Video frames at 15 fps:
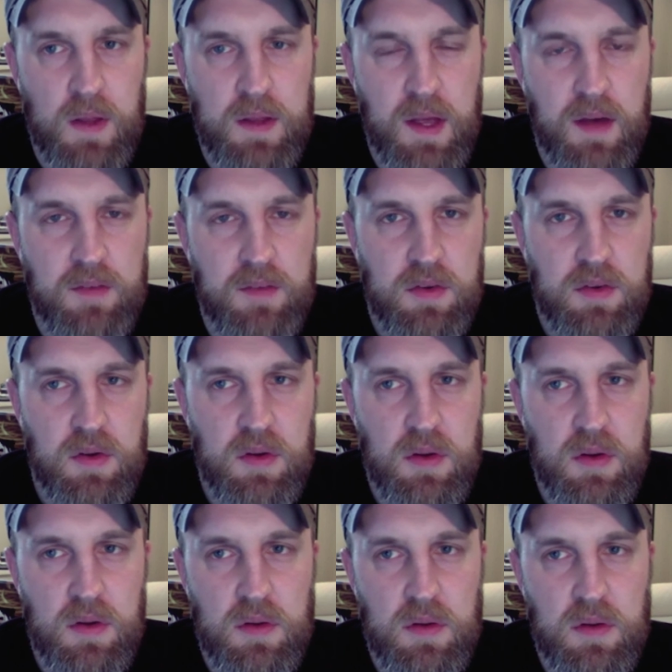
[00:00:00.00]
Yeah, if you just go
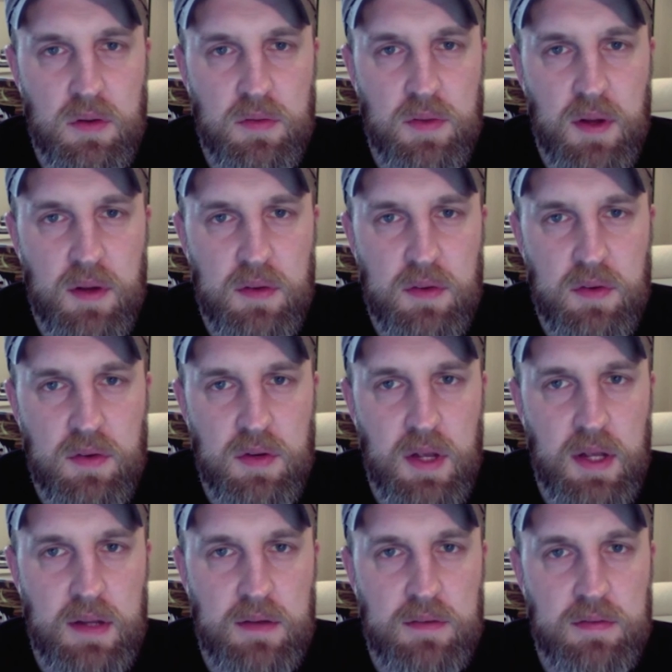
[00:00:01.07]
to
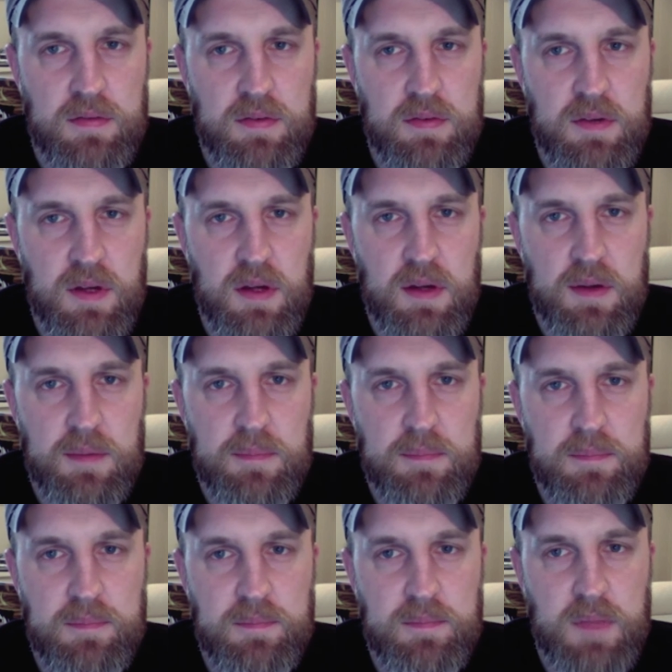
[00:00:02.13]

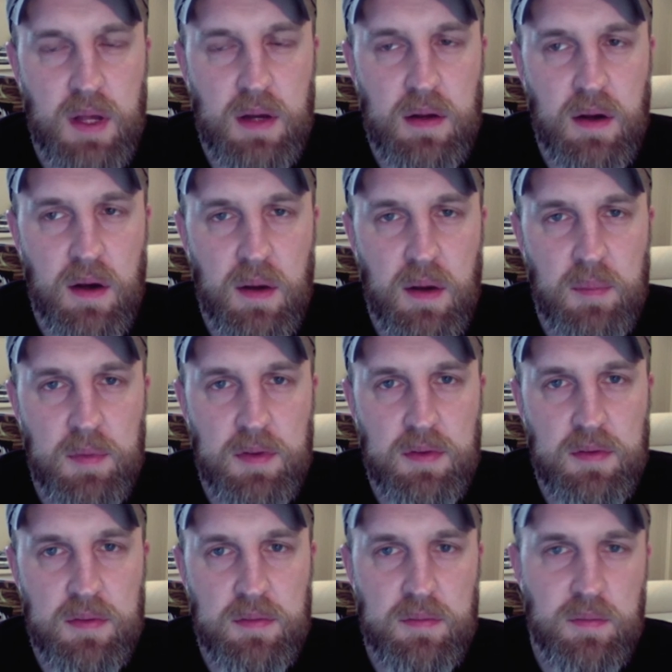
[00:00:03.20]
lukeflowerscreative.com is
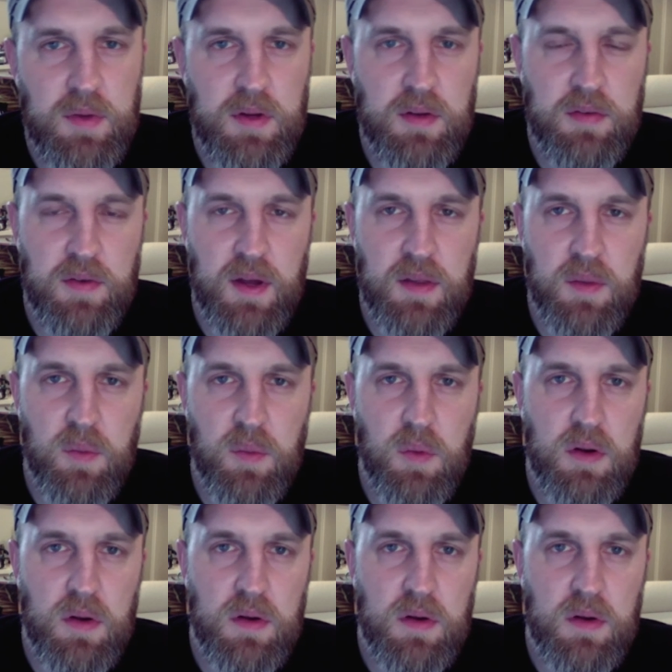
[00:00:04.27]
where you'll find the work.